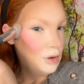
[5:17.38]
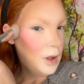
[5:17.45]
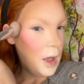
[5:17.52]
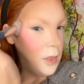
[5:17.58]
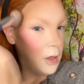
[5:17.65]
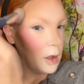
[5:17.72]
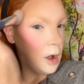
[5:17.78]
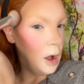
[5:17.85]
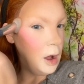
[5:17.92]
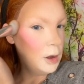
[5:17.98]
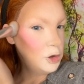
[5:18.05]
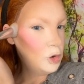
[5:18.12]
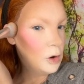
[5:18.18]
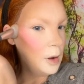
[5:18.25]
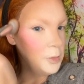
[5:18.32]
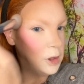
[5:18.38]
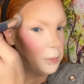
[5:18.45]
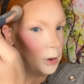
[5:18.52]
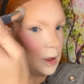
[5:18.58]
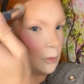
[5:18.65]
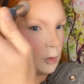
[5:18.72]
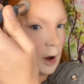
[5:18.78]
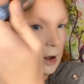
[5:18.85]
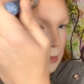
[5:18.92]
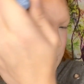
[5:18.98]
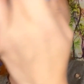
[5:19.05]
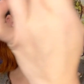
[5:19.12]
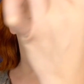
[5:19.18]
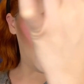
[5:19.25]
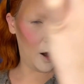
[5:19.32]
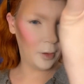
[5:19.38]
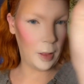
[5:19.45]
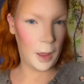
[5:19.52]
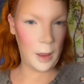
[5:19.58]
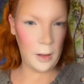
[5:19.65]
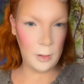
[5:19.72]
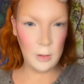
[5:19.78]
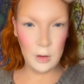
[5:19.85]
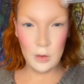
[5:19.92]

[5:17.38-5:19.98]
And the contour I'm just putting right at this hairline.